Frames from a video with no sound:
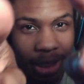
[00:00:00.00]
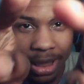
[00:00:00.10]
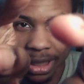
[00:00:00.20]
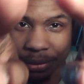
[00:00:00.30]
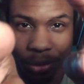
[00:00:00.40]

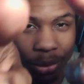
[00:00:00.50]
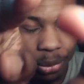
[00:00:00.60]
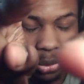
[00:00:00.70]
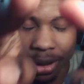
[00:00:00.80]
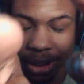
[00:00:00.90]
And if you're
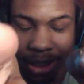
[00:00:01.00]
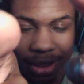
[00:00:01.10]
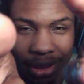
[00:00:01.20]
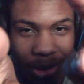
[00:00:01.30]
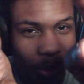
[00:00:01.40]

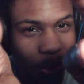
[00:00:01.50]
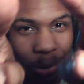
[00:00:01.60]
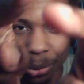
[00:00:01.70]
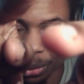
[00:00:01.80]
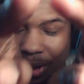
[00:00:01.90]
really,
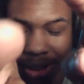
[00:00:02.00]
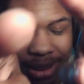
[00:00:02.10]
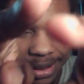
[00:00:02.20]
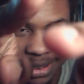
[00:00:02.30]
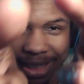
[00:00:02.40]
really
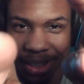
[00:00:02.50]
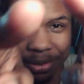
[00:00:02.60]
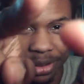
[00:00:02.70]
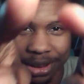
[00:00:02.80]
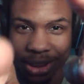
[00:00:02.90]
excited
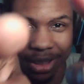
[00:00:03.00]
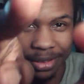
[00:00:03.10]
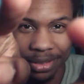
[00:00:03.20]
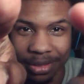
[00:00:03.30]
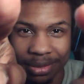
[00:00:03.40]
for this channel,